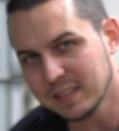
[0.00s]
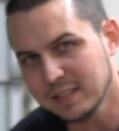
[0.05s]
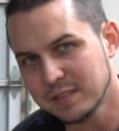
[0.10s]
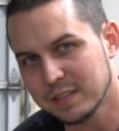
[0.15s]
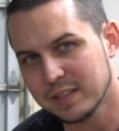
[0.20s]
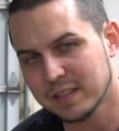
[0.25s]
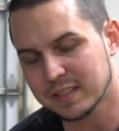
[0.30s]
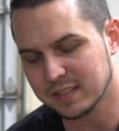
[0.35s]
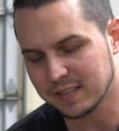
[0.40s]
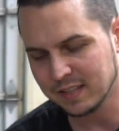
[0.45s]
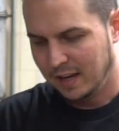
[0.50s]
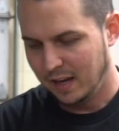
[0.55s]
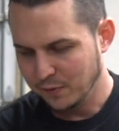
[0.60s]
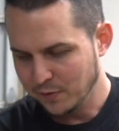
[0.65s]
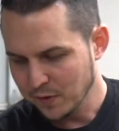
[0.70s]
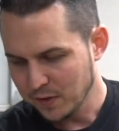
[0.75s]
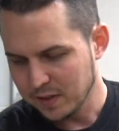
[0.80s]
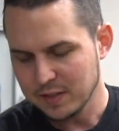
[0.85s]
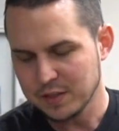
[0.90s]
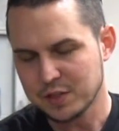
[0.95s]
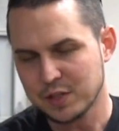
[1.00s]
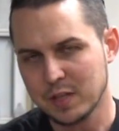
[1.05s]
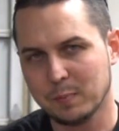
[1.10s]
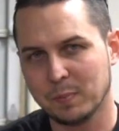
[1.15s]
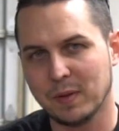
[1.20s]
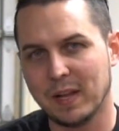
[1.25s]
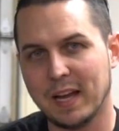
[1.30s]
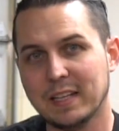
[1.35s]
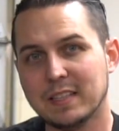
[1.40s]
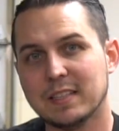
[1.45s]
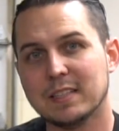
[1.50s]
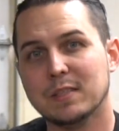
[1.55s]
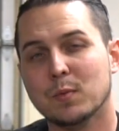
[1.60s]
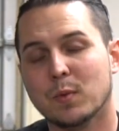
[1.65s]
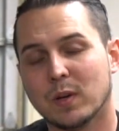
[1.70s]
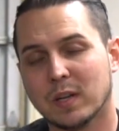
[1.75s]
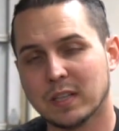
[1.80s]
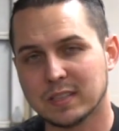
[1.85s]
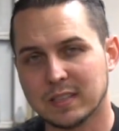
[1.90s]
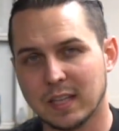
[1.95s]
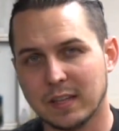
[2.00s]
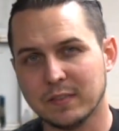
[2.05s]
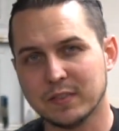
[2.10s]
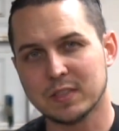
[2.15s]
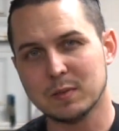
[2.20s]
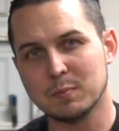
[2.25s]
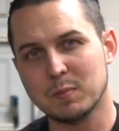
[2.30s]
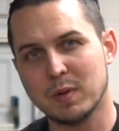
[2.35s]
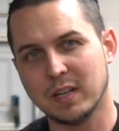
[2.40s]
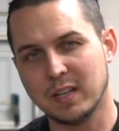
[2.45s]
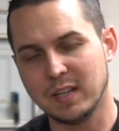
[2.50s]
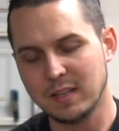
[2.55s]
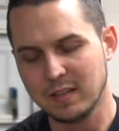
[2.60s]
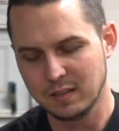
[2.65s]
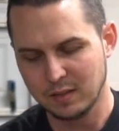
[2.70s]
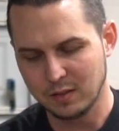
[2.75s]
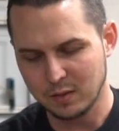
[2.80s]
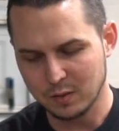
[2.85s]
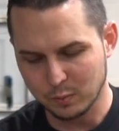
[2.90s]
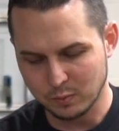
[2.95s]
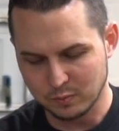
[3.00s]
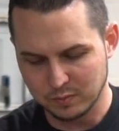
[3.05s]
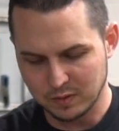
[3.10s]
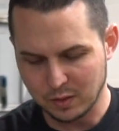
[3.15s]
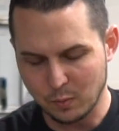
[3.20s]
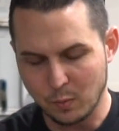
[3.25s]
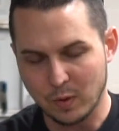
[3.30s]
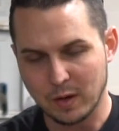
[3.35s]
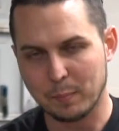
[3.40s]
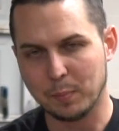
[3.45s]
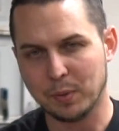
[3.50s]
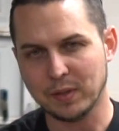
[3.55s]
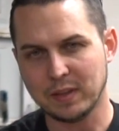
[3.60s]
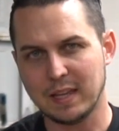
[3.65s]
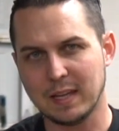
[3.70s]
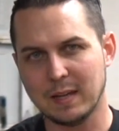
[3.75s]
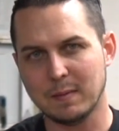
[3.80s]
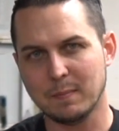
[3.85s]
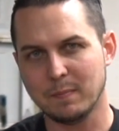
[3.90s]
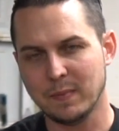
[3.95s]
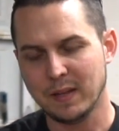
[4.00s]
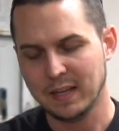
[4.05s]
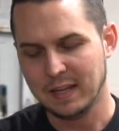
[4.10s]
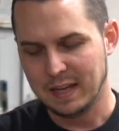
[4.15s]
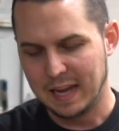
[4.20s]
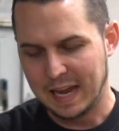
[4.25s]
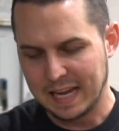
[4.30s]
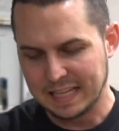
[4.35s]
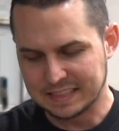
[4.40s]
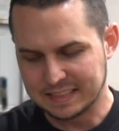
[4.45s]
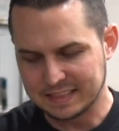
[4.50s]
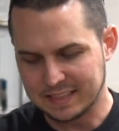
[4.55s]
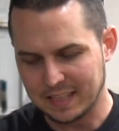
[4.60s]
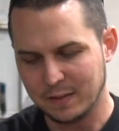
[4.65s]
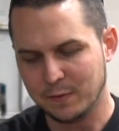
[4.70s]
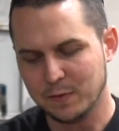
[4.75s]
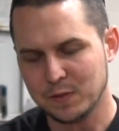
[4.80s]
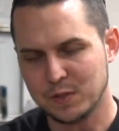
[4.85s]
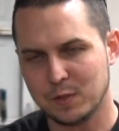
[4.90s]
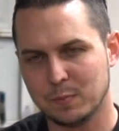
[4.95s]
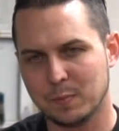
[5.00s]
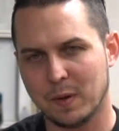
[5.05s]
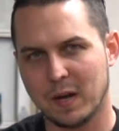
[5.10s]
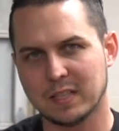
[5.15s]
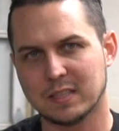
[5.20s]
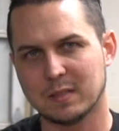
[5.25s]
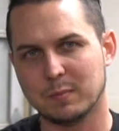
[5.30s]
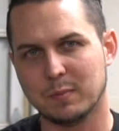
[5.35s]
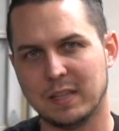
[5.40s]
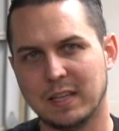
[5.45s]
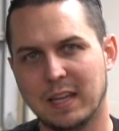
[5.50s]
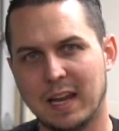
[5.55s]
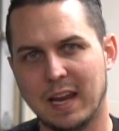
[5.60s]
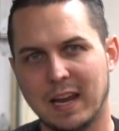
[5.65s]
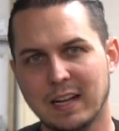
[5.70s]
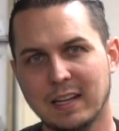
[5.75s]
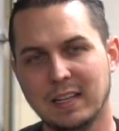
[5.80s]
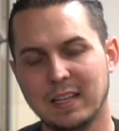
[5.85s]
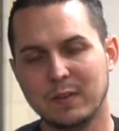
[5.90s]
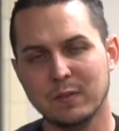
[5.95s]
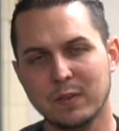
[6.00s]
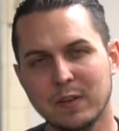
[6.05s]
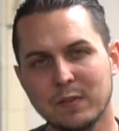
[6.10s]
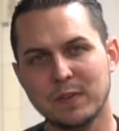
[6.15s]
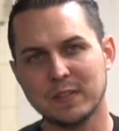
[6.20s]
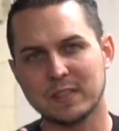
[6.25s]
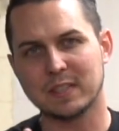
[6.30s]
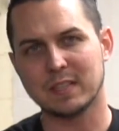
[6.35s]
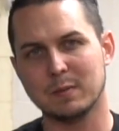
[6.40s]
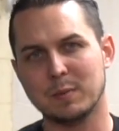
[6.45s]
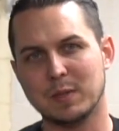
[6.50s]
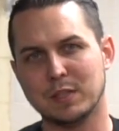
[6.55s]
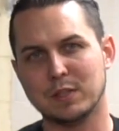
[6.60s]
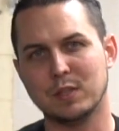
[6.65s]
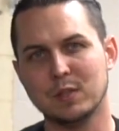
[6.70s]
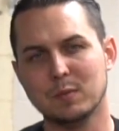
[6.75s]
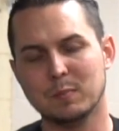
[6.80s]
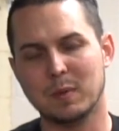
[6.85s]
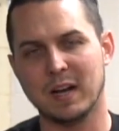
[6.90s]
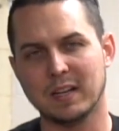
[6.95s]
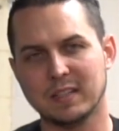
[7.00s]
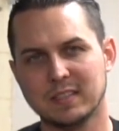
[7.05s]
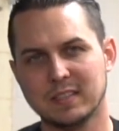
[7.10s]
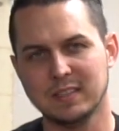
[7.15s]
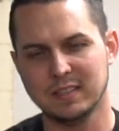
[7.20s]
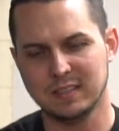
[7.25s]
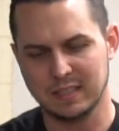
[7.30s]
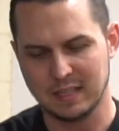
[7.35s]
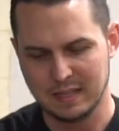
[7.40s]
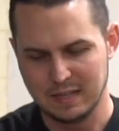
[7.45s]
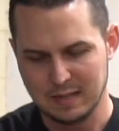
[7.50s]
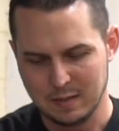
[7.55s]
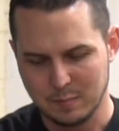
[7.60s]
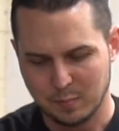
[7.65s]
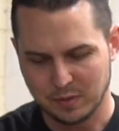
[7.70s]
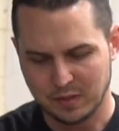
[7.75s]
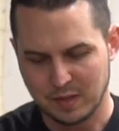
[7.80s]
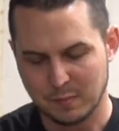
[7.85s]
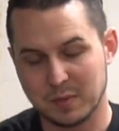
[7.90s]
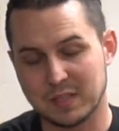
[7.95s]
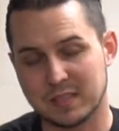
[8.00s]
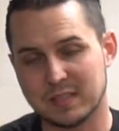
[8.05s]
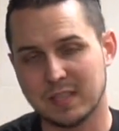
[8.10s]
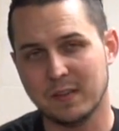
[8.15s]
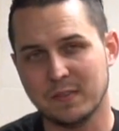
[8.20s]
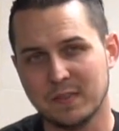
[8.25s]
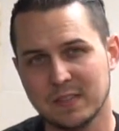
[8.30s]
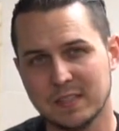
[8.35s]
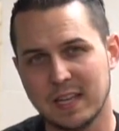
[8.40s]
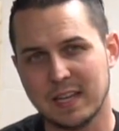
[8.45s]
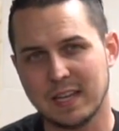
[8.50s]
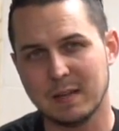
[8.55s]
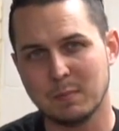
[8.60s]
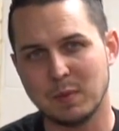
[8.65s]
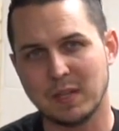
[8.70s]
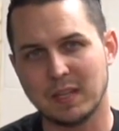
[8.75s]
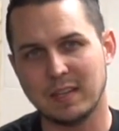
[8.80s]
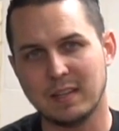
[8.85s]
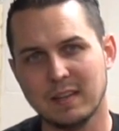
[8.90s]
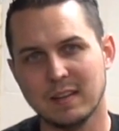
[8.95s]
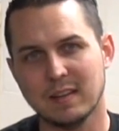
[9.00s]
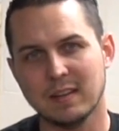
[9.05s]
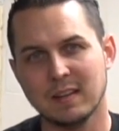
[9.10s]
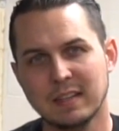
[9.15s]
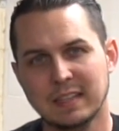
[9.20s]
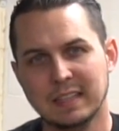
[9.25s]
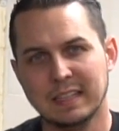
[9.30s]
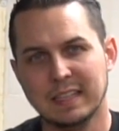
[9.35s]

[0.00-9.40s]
interest, if you're gonna ship lights and you wanna save some money, you're gonna wanna put them as safe as you possibly can. Even if it's gonna be 2 boxes, put them as safe as they can be here,